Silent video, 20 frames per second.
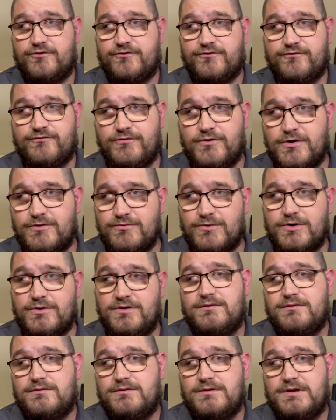
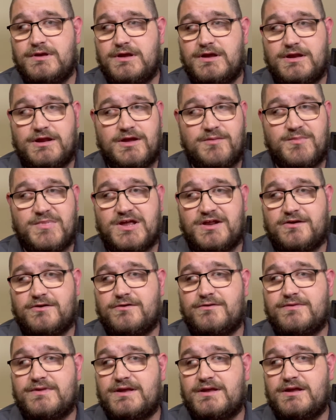forward in a
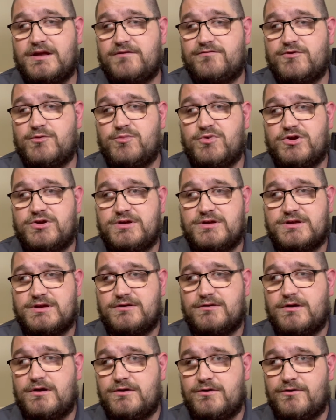manner that everybody
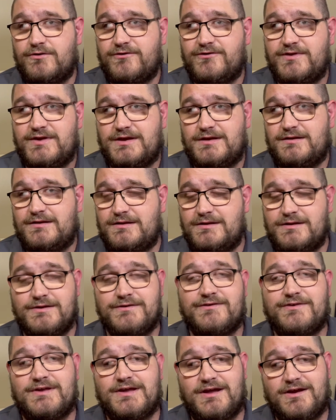can understand. And
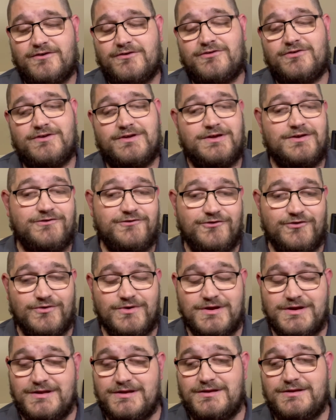it's actually a
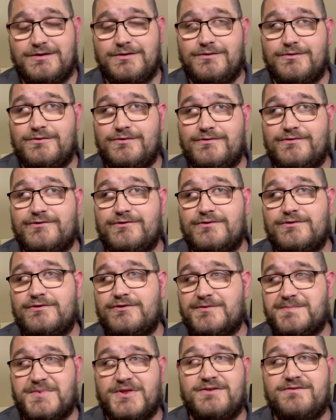joy to use
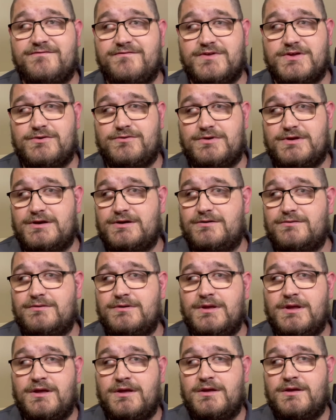split view now
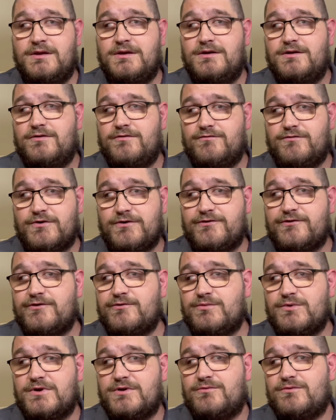versus
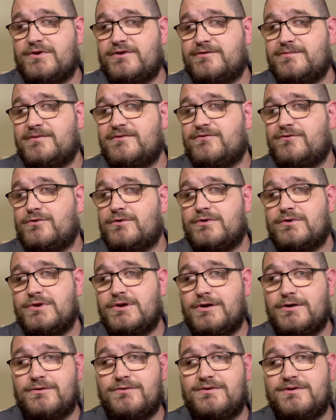what it was before.
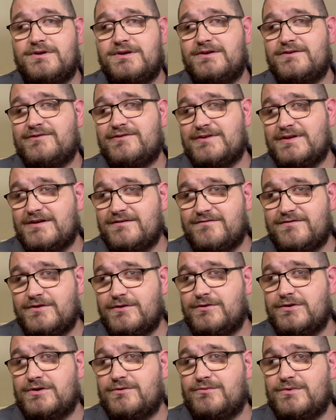No, it's not
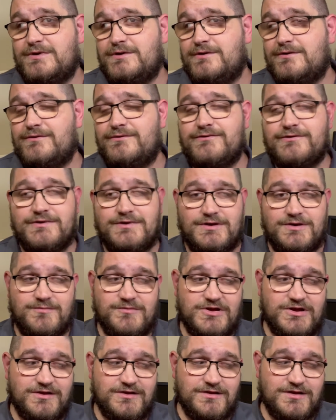floating windows, and
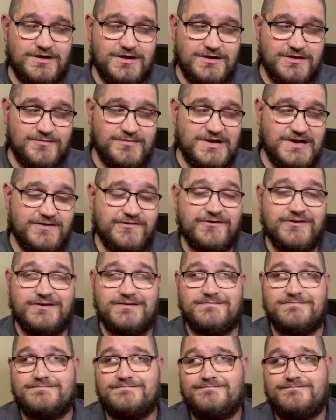I
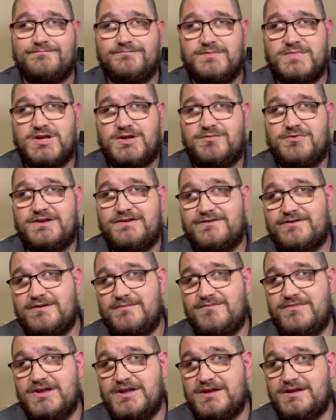imagine maybe
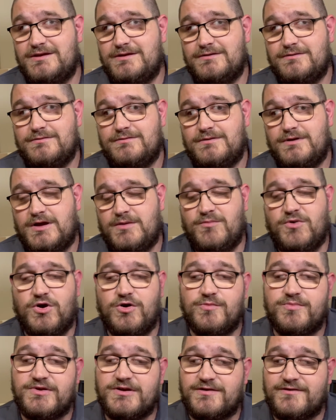someday, I'm
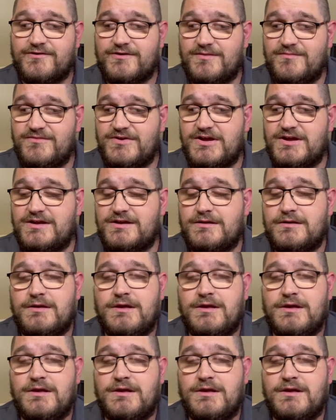hoping someday,